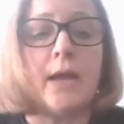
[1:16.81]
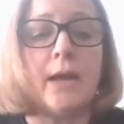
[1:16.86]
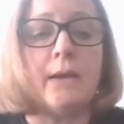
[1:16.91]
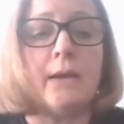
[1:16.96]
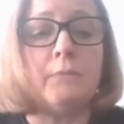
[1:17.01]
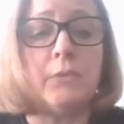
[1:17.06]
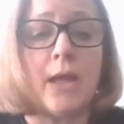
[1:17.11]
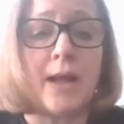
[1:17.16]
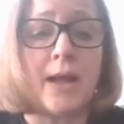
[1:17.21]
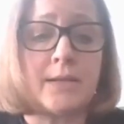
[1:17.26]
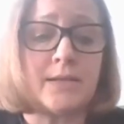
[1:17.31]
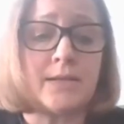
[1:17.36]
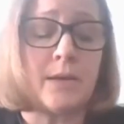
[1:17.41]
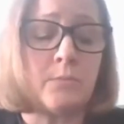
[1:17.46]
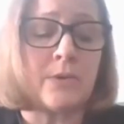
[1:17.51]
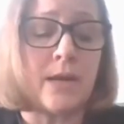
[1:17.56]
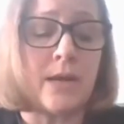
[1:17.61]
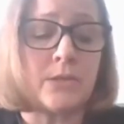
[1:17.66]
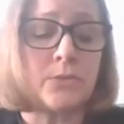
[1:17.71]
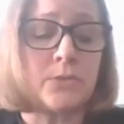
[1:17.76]

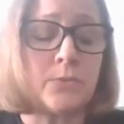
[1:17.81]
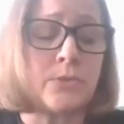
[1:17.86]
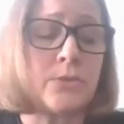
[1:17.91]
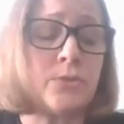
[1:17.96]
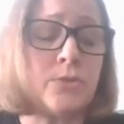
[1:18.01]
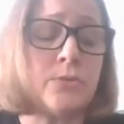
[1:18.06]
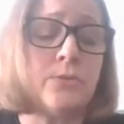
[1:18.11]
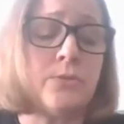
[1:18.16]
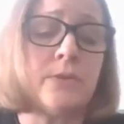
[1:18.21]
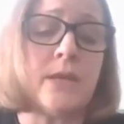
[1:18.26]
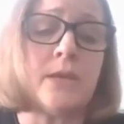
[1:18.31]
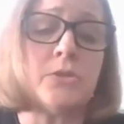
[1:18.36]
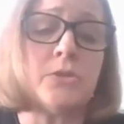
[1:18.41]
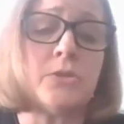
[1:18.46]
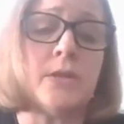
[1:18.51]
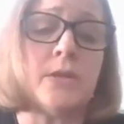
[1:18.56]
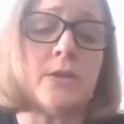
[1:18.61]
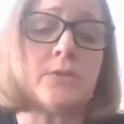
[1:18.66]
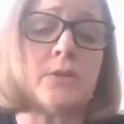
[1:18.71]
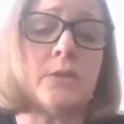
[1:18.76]
Lockdown Browser was truly
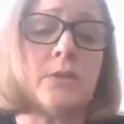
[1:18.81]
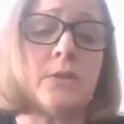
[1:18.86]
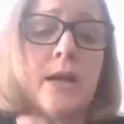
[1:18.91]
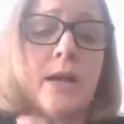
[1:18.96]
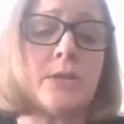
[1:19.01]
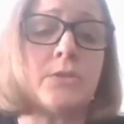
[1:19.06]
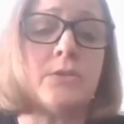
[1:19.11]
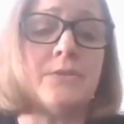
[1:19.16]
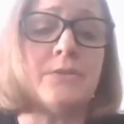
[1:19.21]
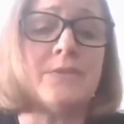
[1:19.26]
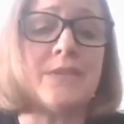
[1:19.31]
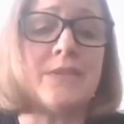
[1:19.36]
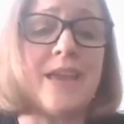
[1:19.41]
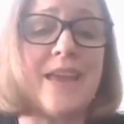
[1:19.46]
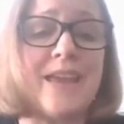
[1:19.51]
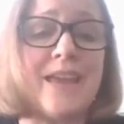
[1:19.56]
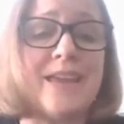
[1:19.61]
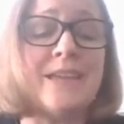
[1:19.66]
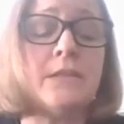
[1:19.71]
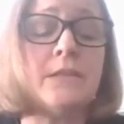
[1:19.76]
engineered to lock students
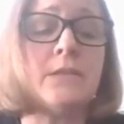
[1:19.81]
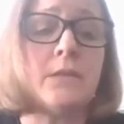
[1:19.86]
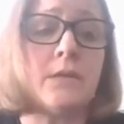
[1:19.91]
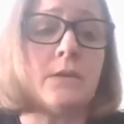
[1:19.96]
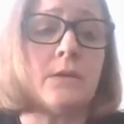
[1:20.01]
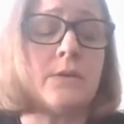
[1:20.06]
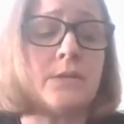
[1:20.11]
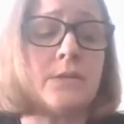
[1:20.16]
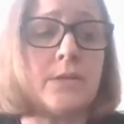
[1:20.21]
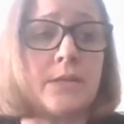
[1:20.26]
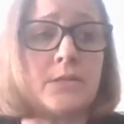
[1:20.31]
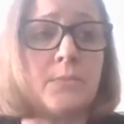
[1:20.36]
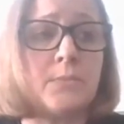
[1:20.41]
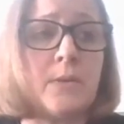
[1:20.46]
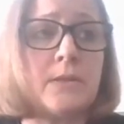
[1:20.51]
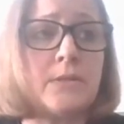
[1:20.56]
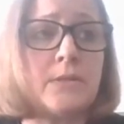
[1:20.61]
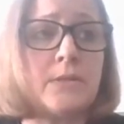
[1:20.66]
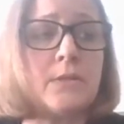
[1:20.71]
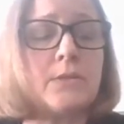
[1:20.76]
into their
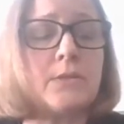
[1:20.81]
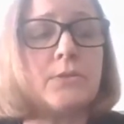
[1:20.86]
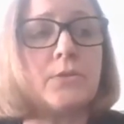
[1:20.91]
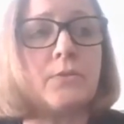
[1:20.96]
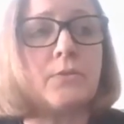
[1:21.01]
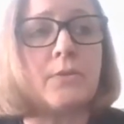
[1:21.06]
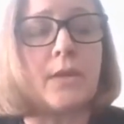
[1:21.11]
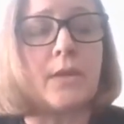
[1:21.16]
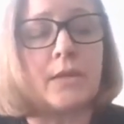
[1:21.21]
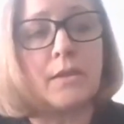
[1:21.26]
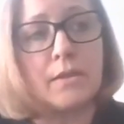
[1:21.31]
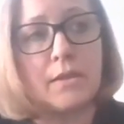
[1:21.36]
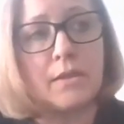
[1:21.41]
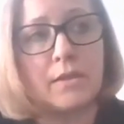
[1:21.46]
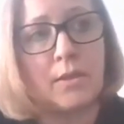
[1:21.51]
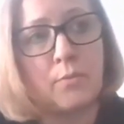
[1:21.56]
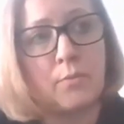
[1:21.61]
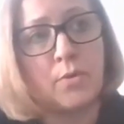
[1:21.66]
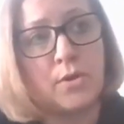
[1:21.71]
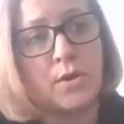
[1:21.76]
assessments so that
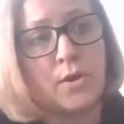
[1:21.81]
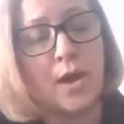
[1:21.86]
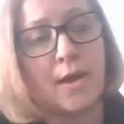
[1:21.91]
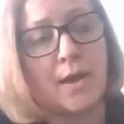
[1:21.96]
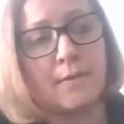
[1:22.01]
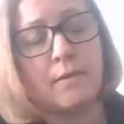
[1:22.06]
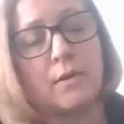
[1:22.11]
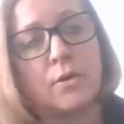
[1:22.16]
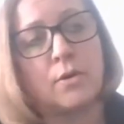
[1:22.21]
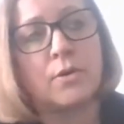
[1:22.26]
they would not,